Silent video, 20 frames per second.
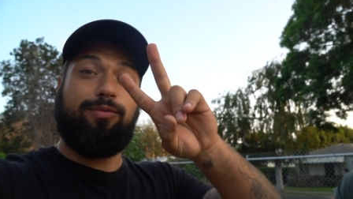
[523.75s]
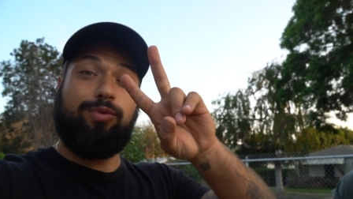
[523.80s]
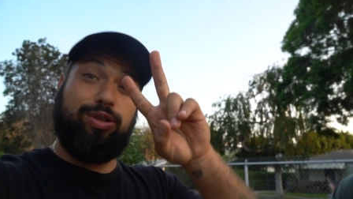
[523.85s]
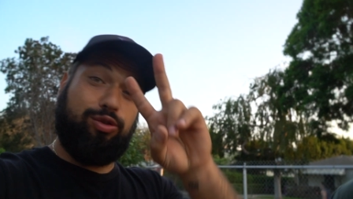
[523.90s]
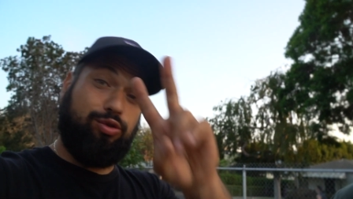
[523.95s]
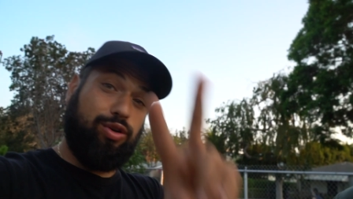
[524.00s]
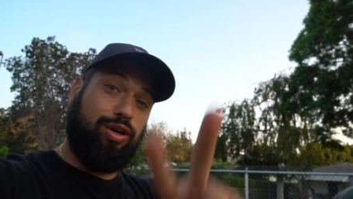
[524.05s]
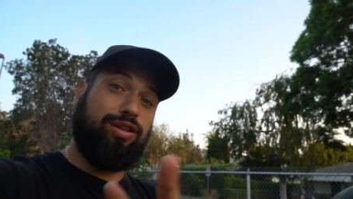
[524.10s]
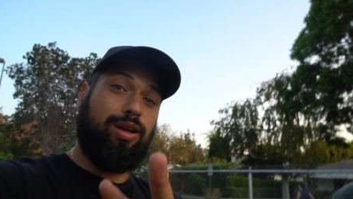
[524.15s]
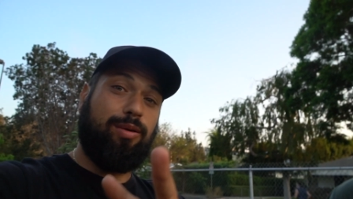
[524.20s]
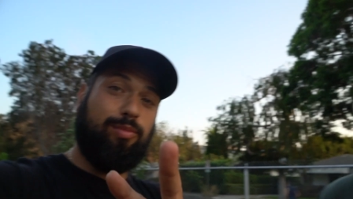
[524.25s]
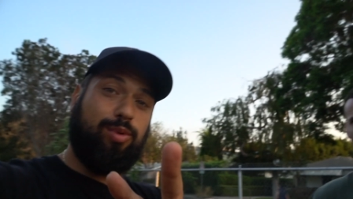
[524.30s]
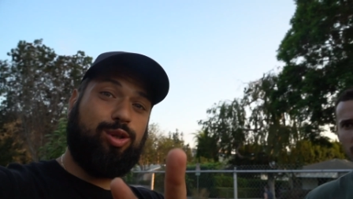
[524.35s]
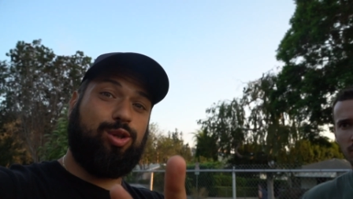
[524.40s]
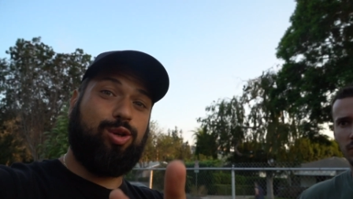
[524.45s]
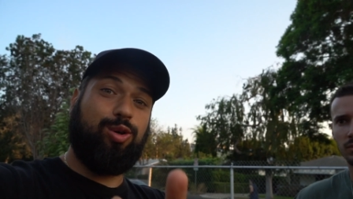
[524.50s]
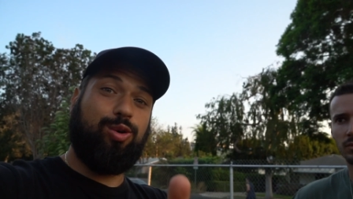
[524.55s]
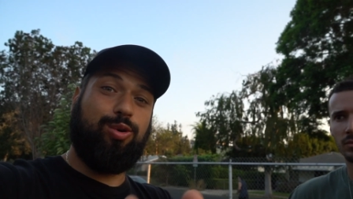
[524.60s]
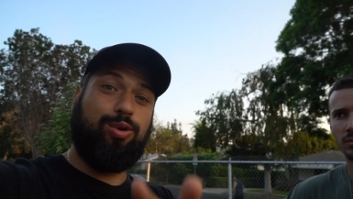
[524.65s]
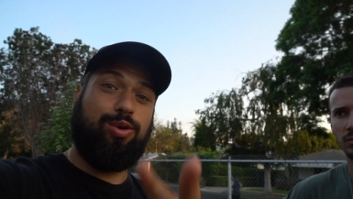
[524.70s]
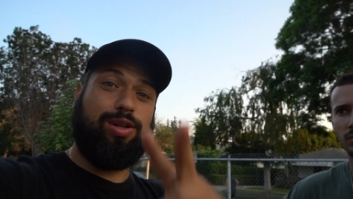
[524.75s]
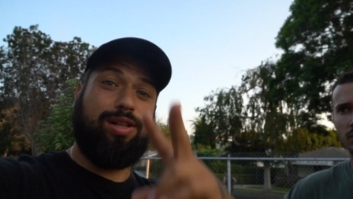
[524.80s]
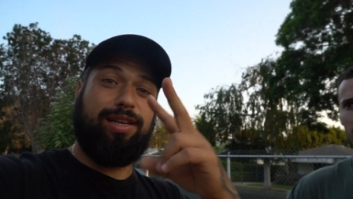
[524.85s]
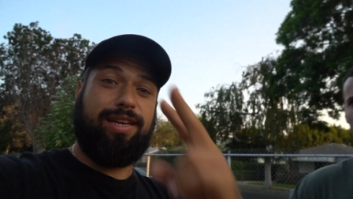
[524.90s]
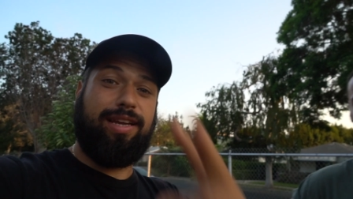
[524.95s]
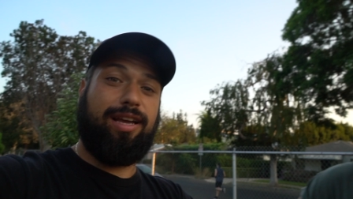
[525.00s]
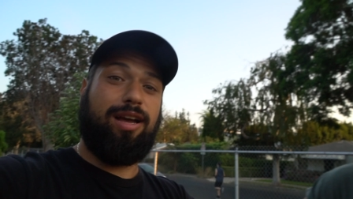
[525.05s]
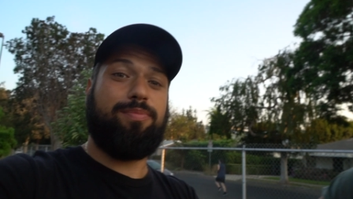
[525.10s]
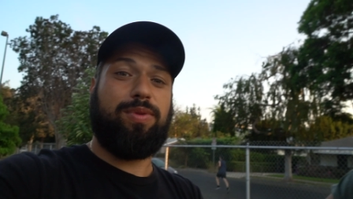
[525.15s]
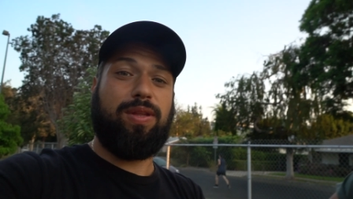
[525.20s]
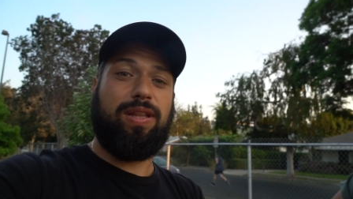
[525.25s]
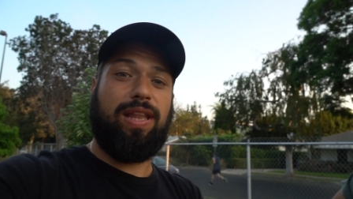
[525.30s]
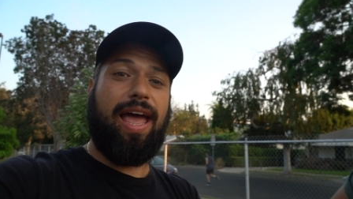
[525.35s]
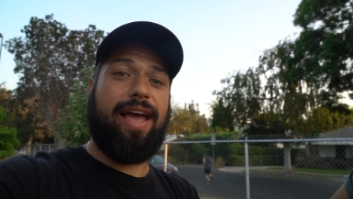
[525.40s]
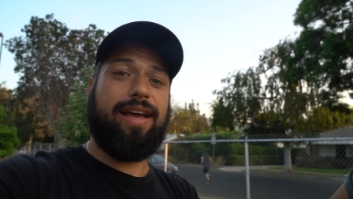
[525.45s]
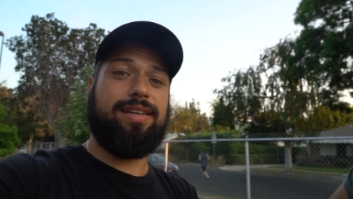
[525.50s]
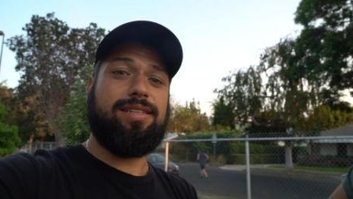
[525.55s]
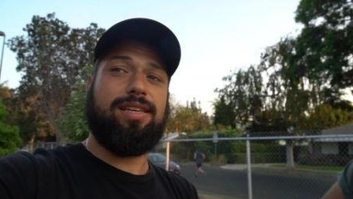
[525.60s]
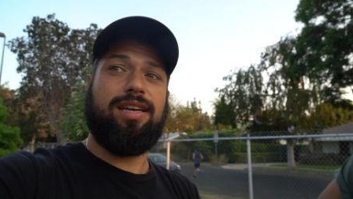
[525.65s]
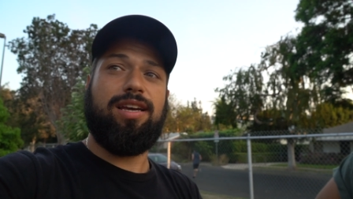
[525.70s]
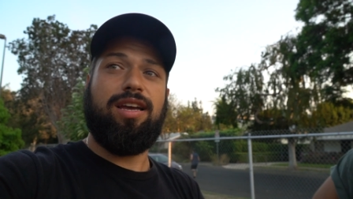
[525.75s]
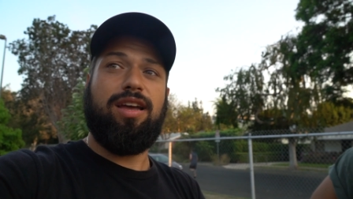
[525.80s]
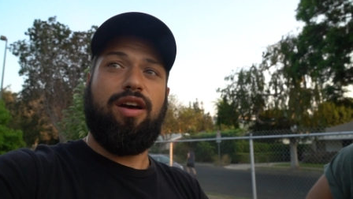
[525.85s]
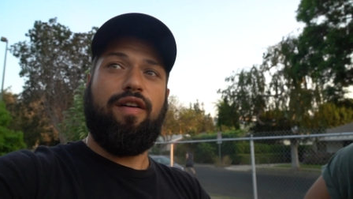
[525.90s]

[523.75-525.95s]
was drill number 2, cleaning up the legs.